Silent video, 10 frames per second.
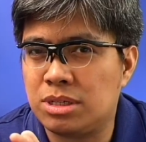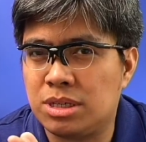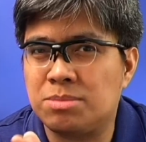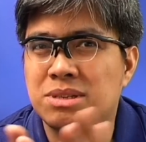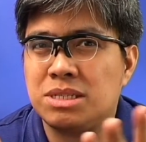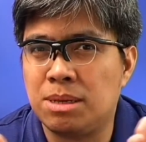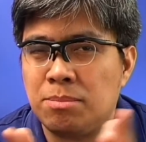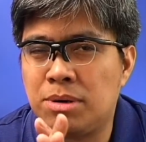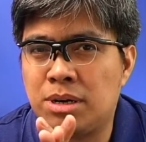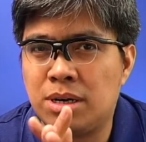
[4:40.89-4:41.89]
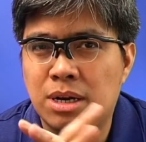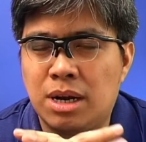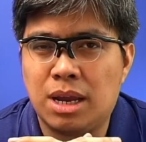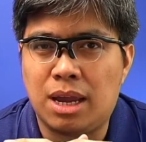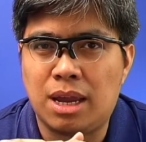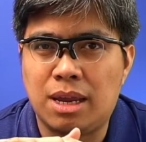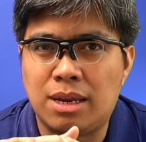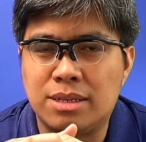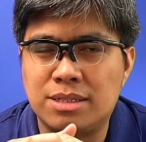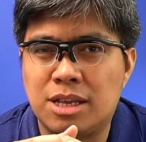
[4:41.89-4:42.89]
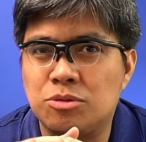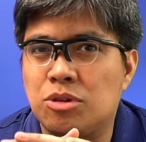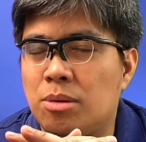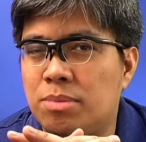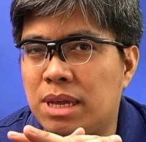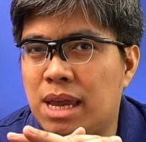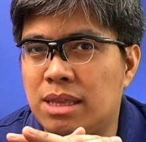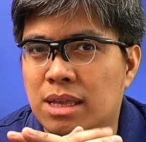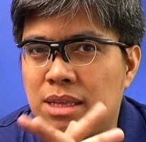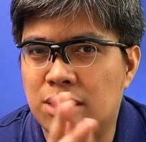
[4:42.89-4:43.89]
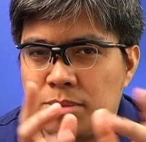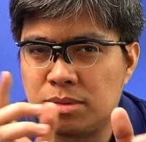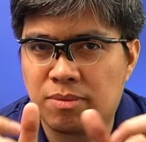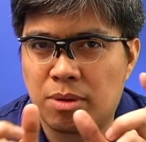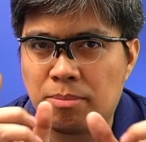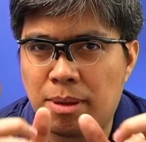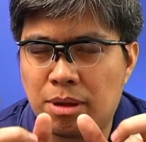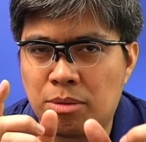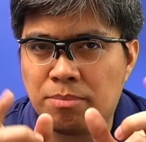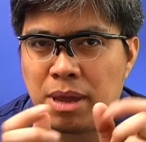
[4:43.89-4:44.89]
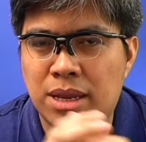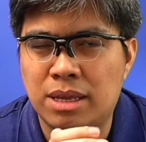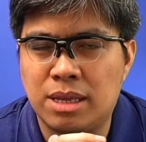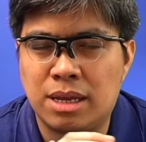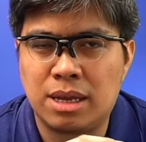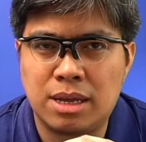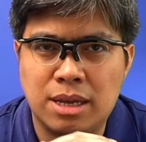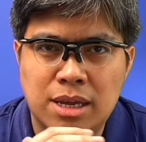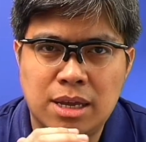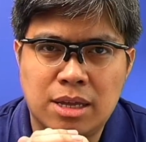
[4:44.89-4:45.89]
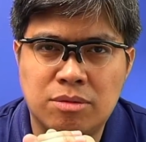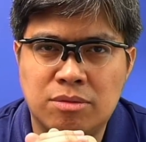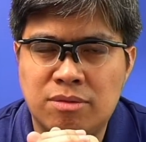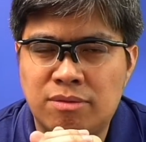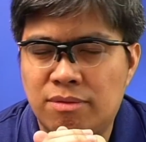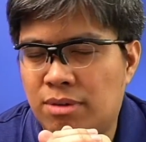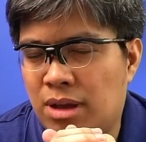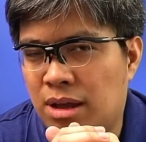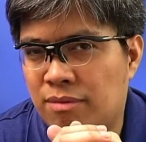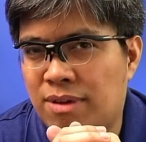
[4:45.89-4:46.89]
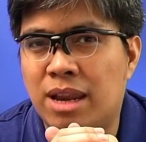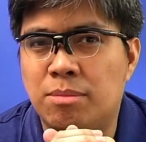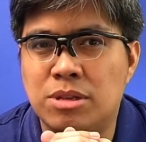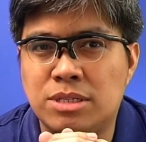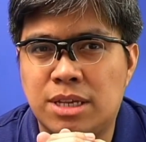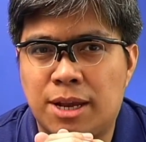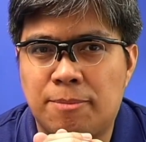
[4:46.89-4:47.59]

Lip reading: It's much simpler and it's not too complicated in terms of comparing the two variables here.